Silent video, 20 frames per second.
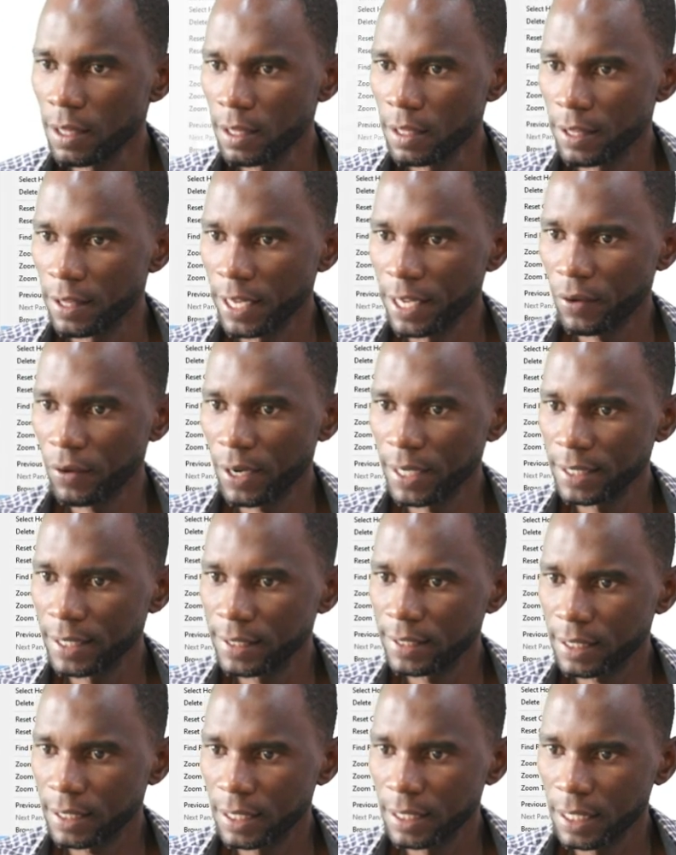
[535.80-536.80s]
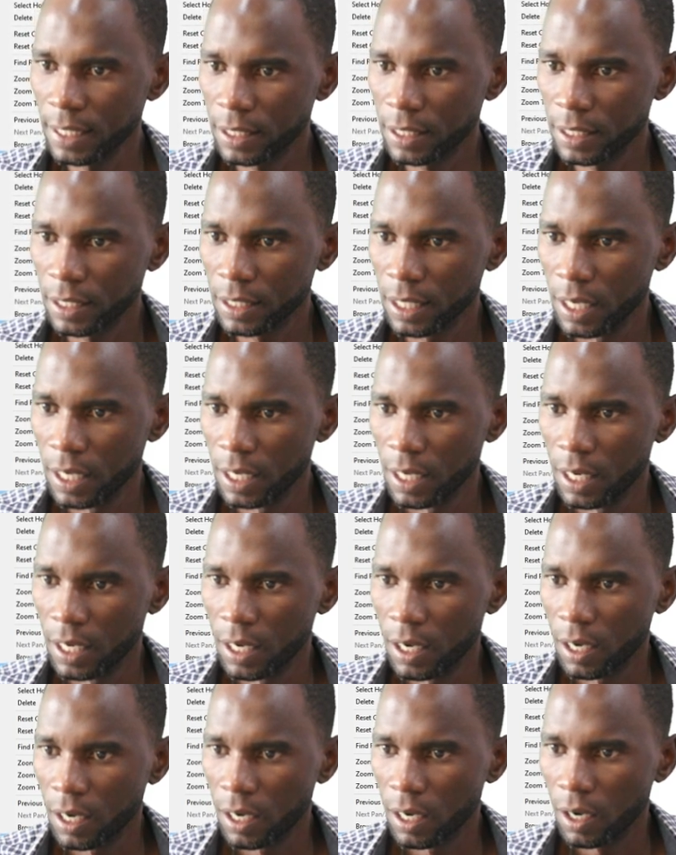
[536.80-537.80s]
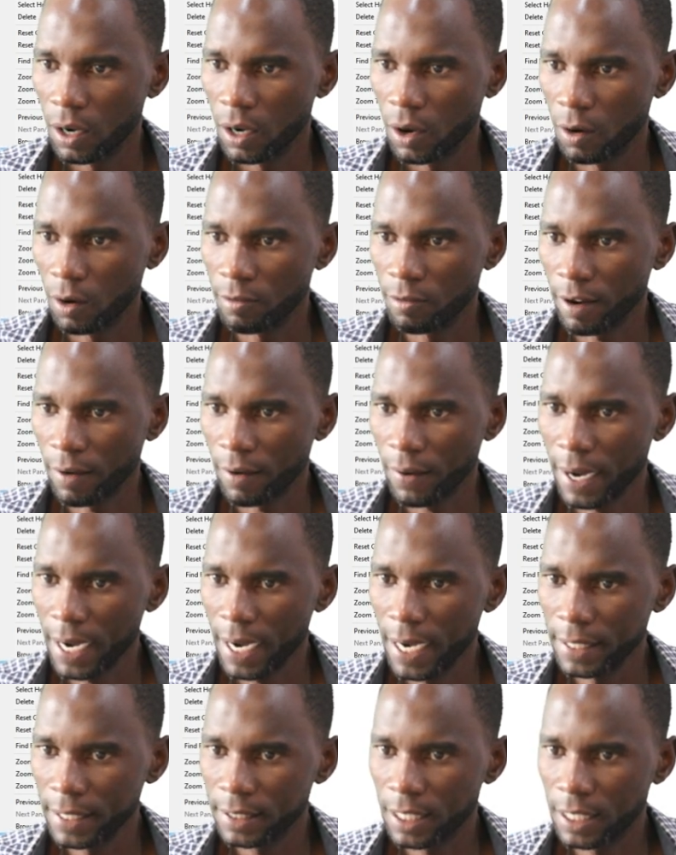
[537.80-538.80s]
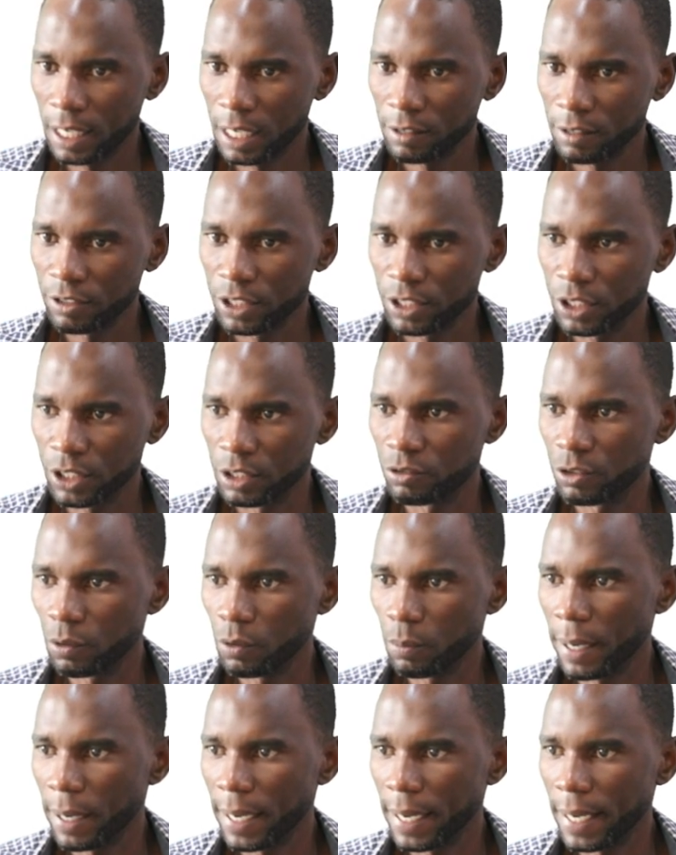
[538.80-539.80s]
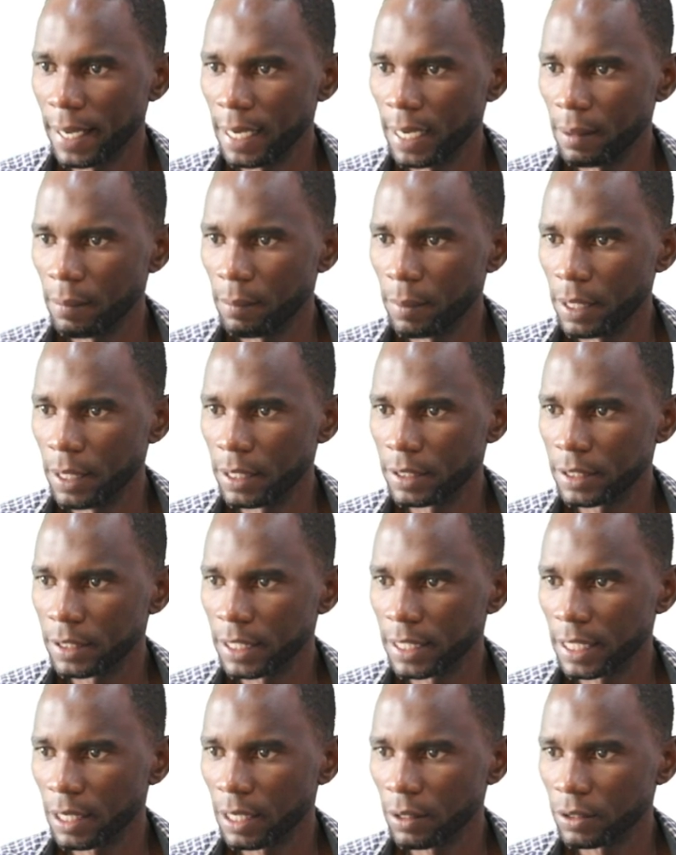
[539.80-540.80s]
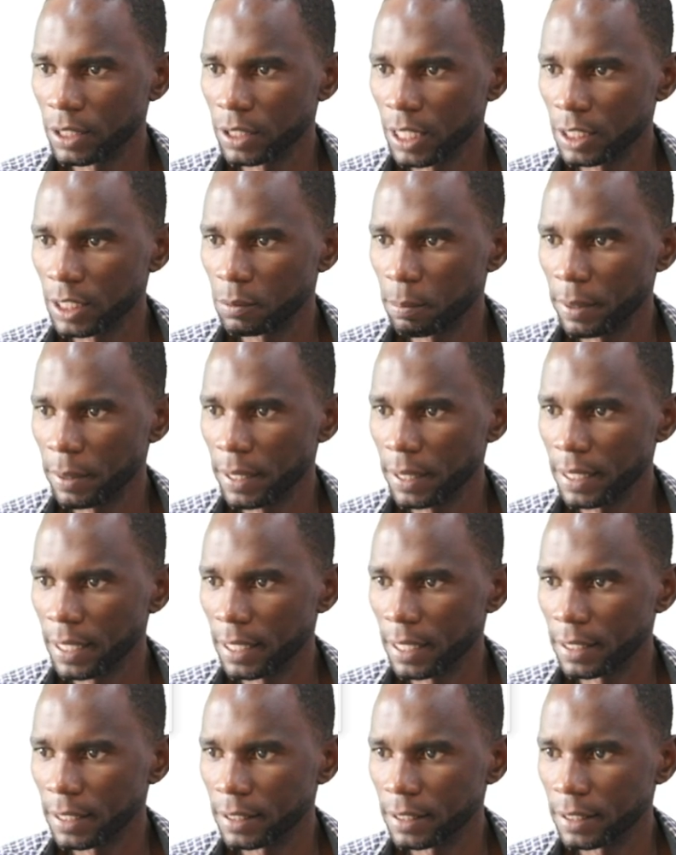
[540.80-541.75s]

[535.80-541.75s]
Then right click, override graphics in view by element, and I'll just pick a